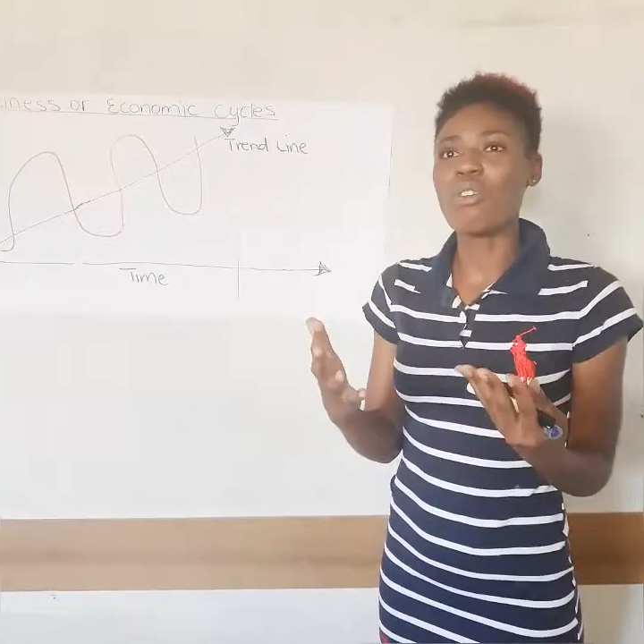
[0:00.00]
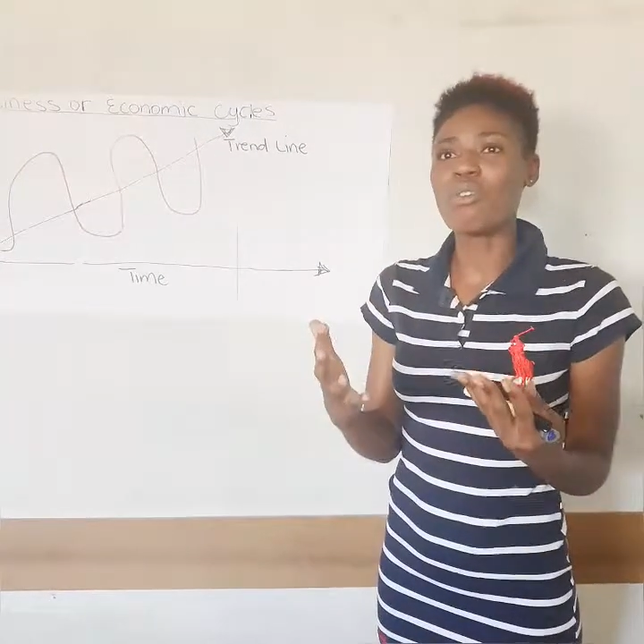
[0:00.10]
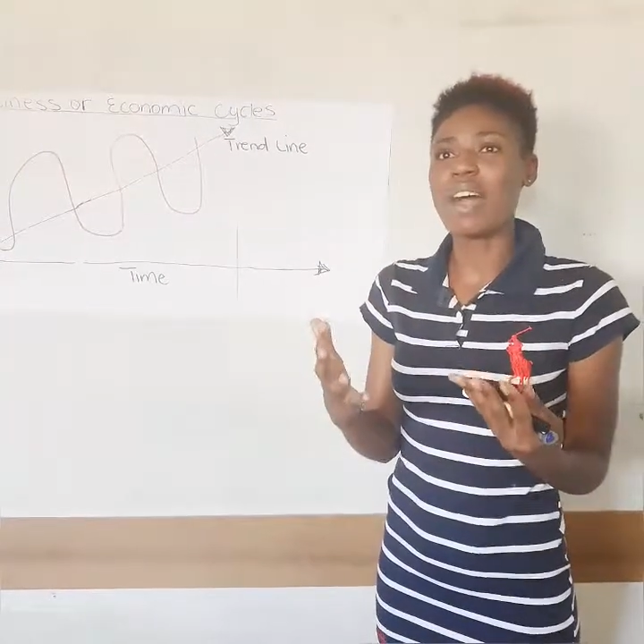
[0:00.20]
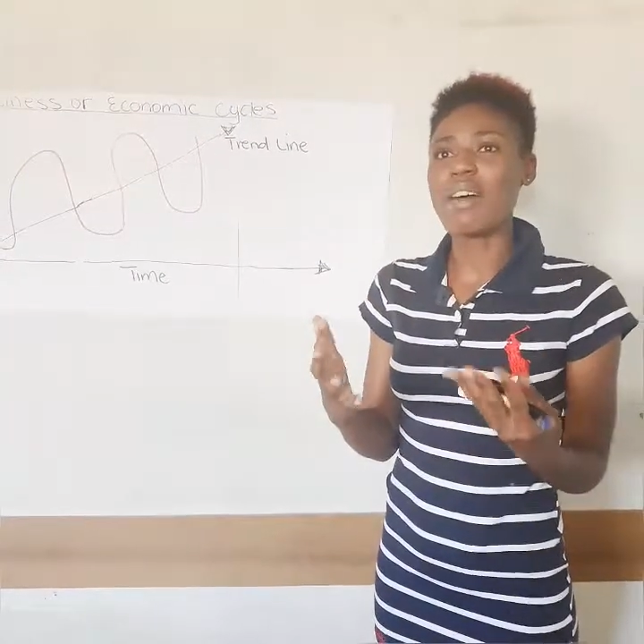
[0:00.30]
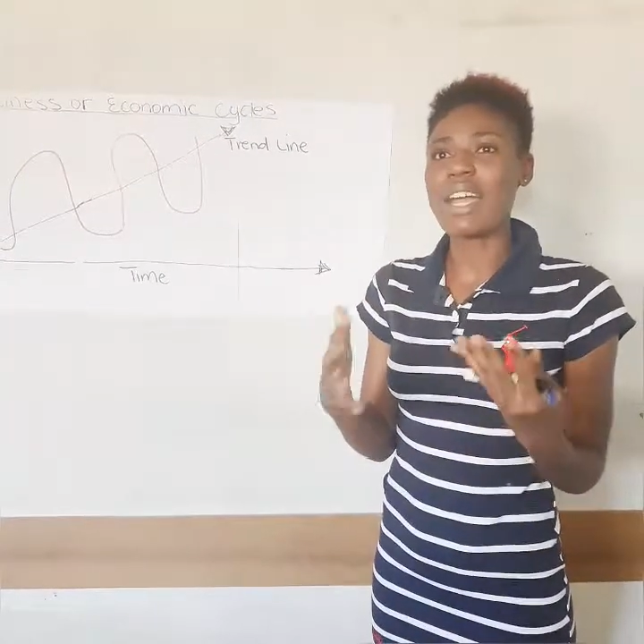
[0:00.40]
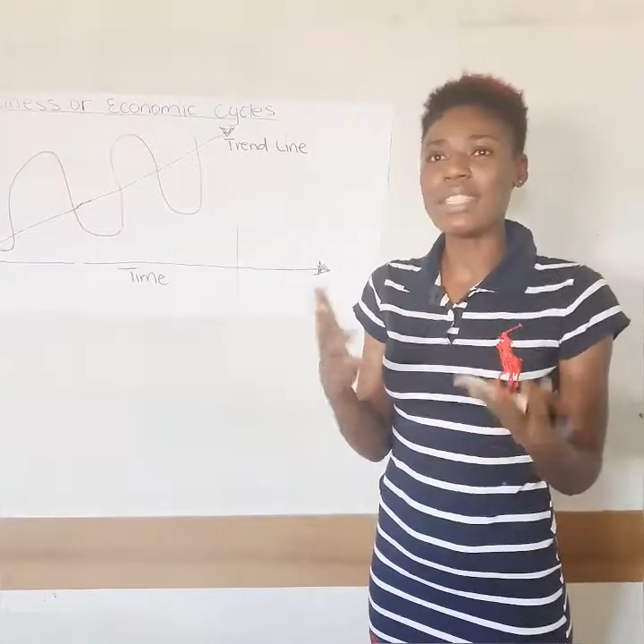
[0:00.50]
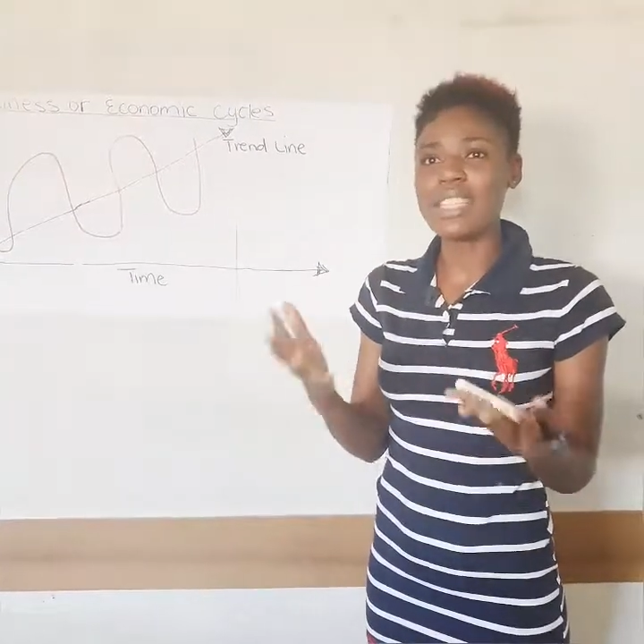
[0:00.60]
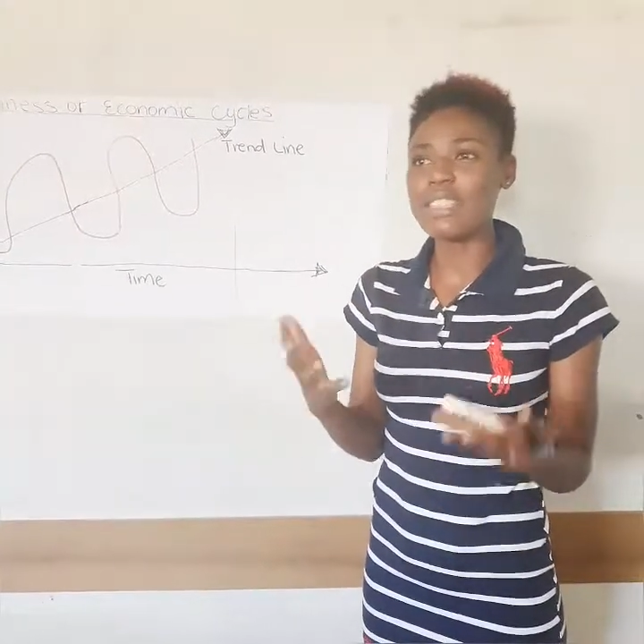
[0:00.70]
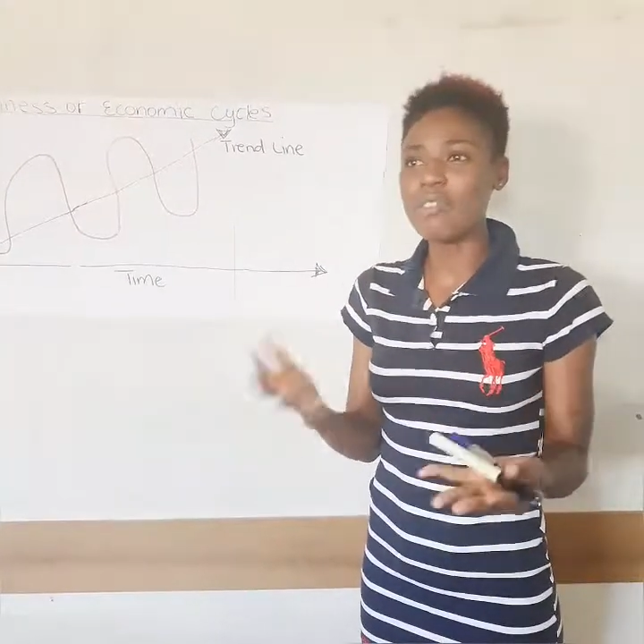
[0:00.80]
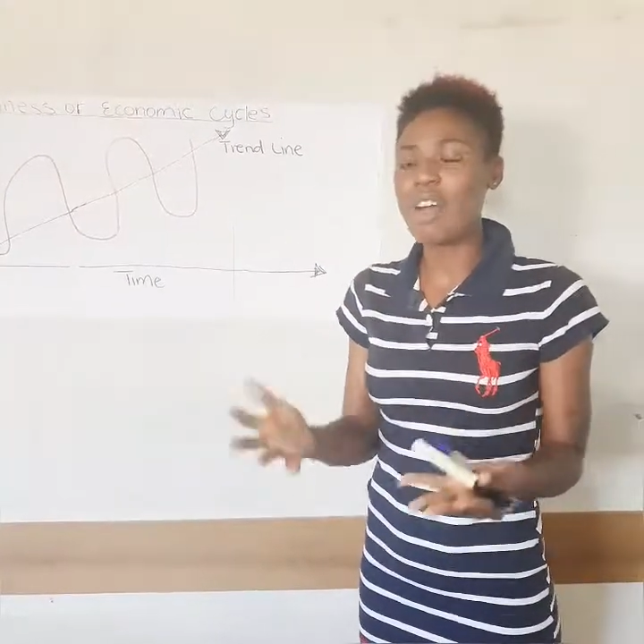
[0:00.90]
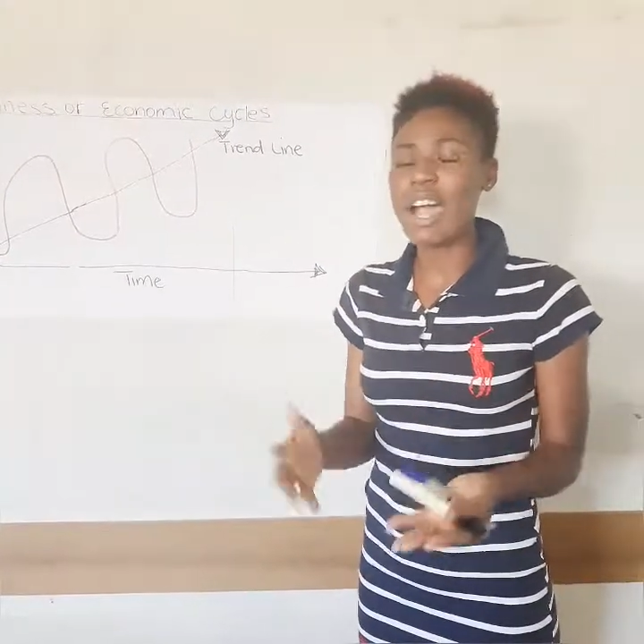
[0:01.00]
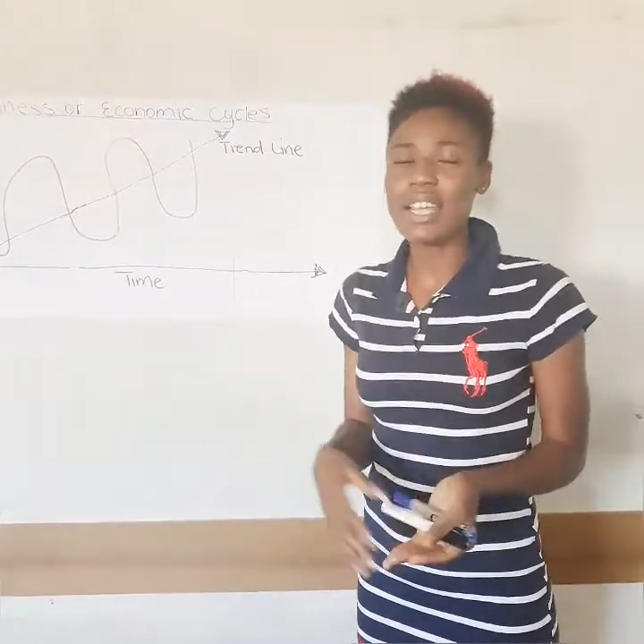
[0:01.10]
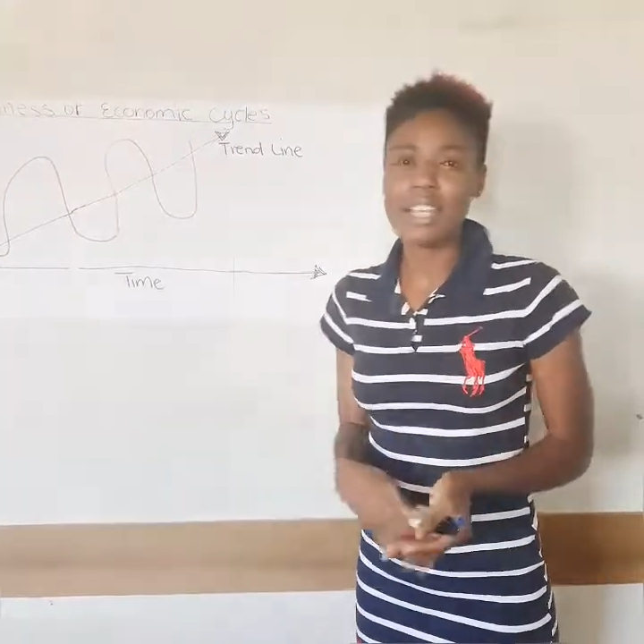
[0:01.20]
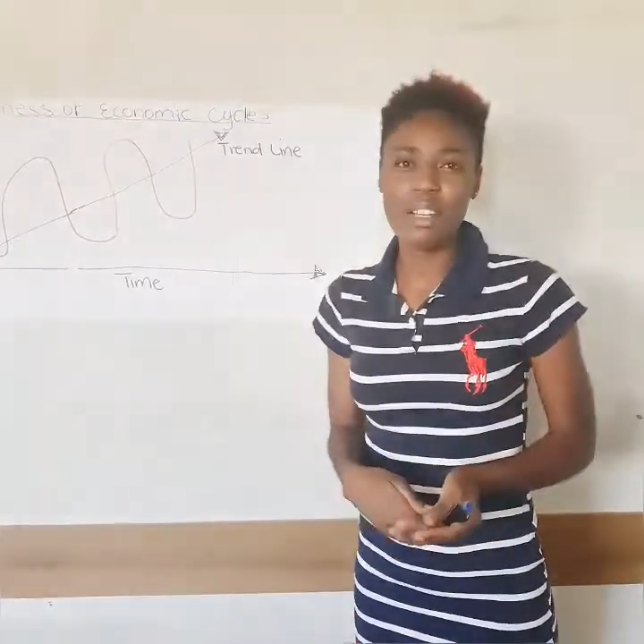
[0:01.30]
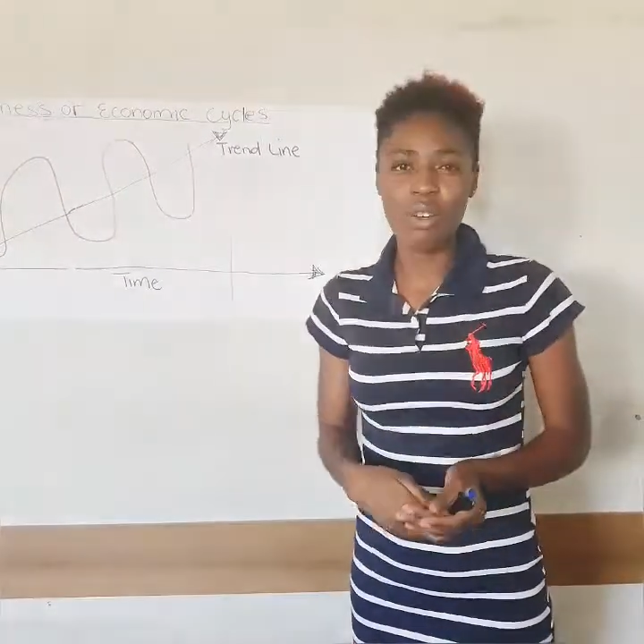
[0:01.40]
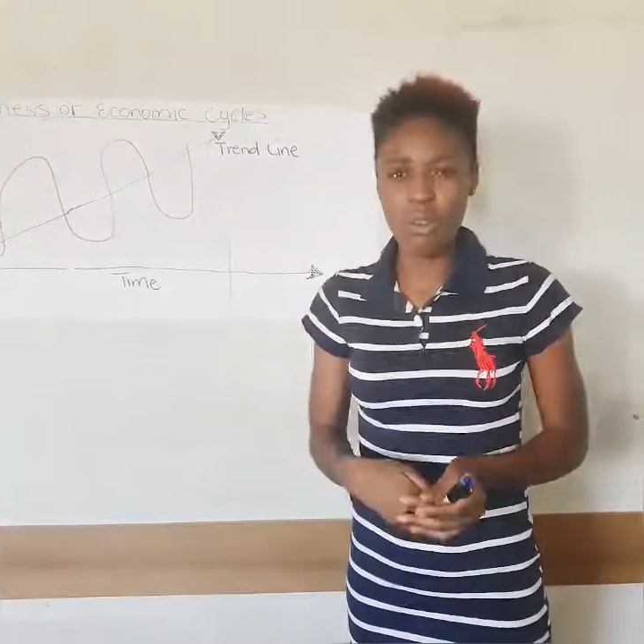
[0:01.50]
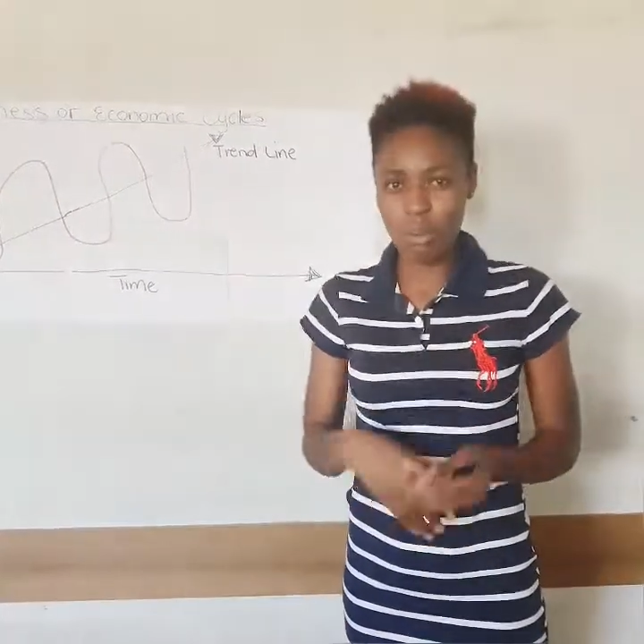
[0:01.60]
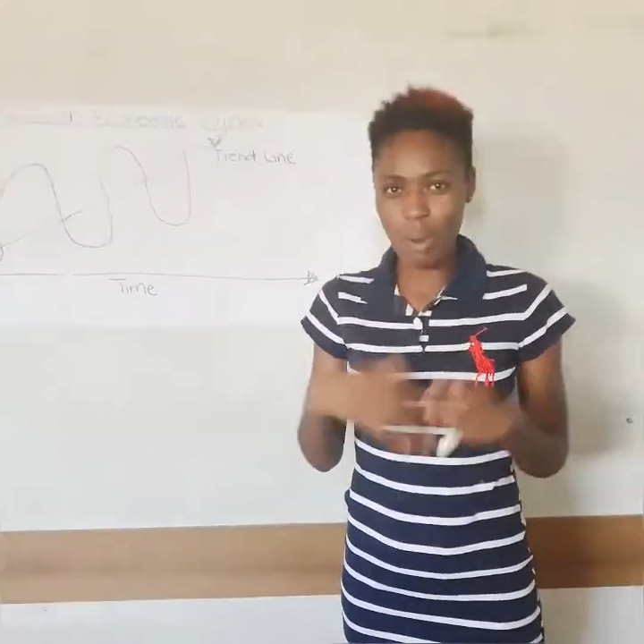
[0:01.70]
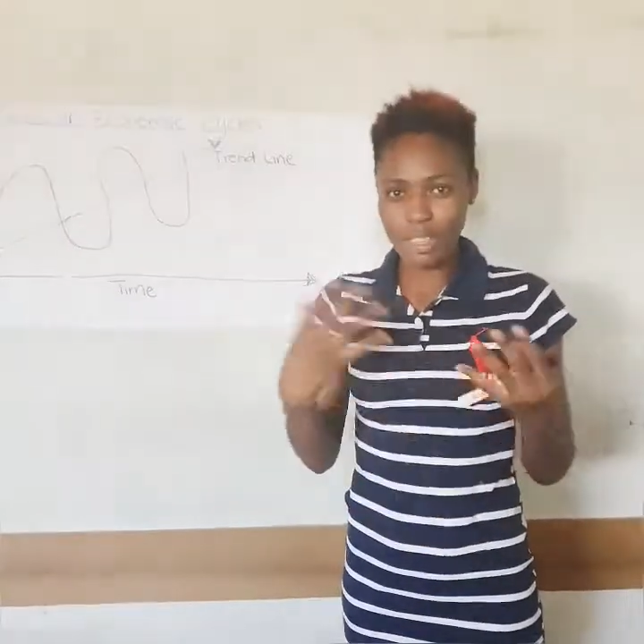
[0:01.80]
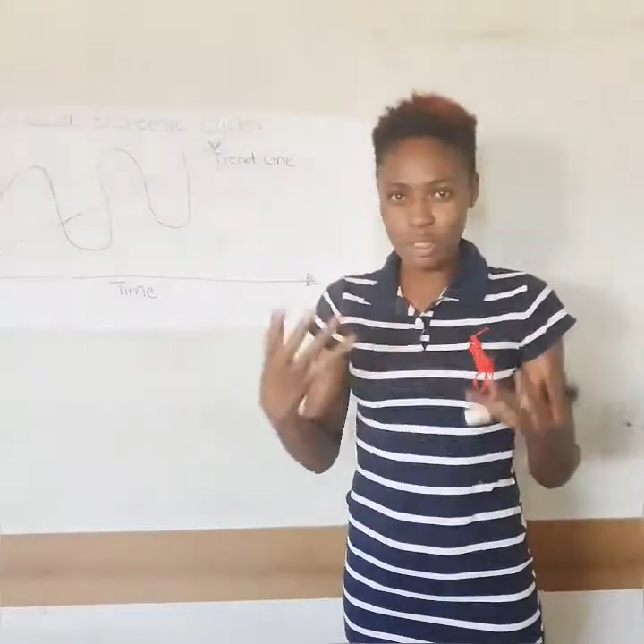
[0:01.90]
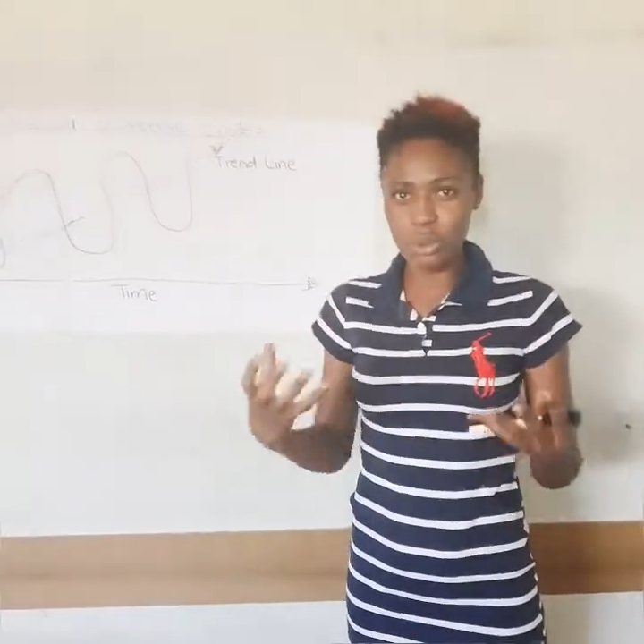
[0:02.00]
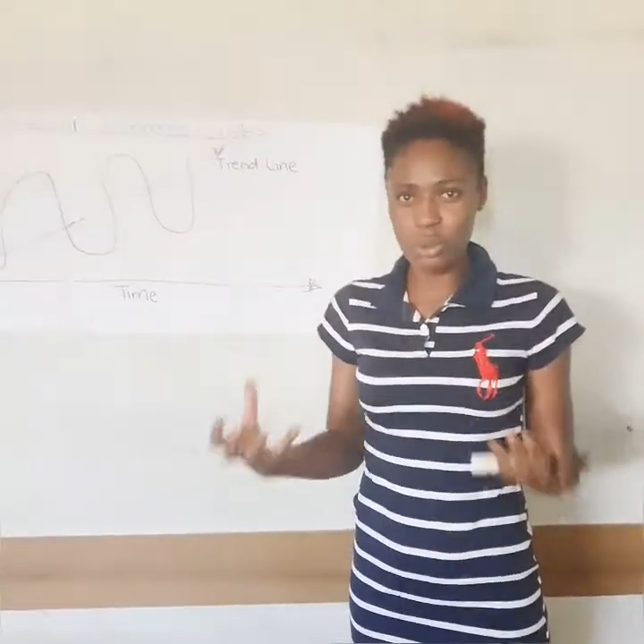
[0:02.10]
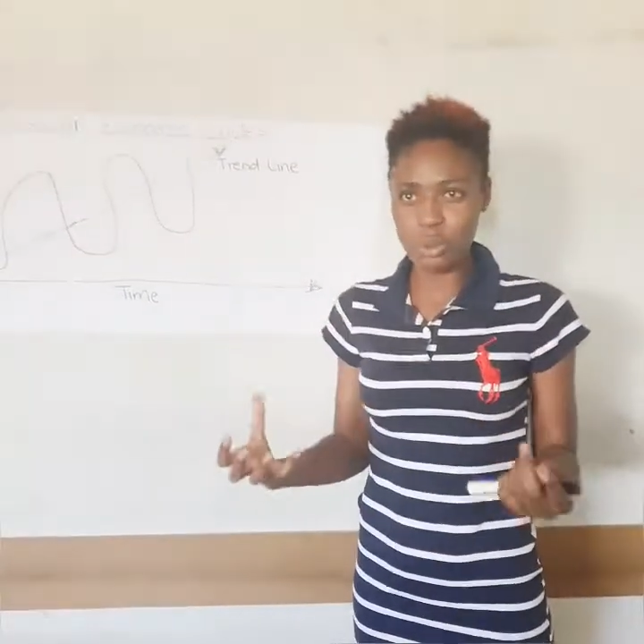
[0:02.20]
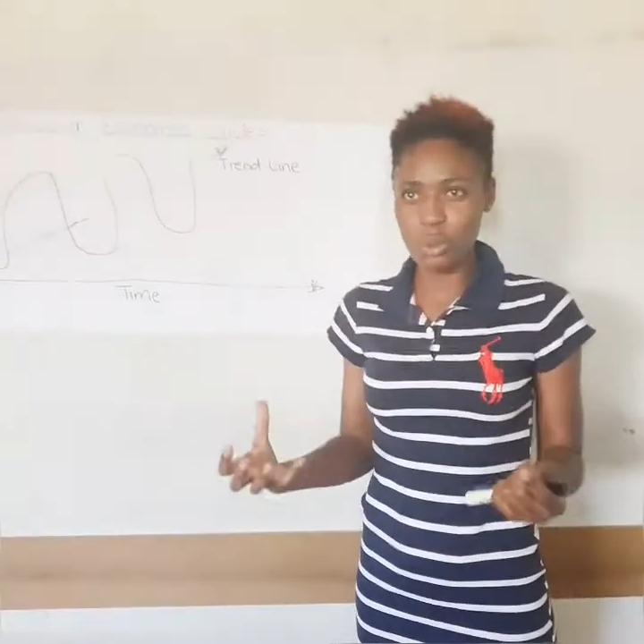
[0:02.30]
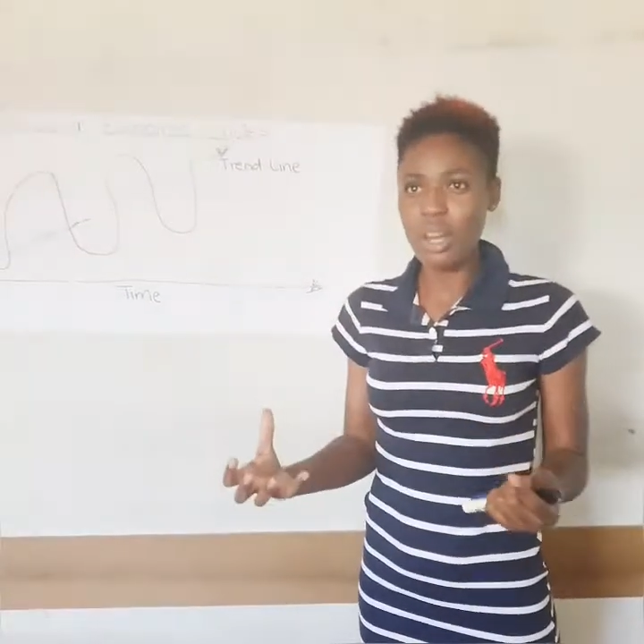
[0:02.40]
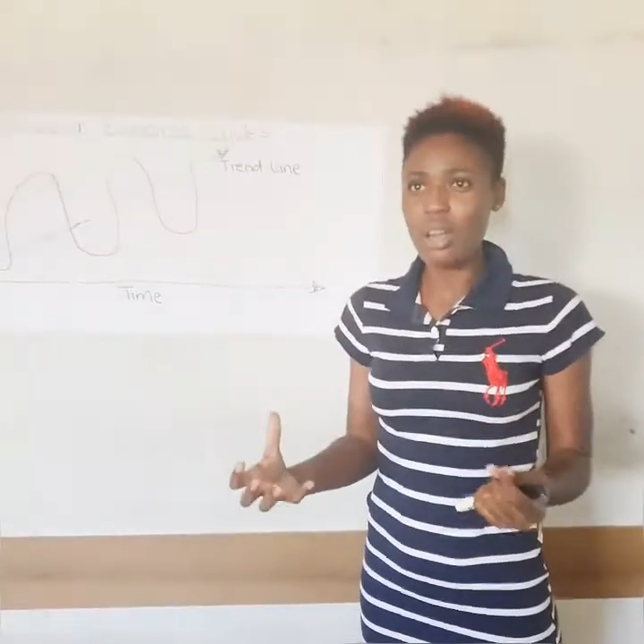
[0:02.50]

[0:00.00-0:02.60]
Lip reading: identifying on what to do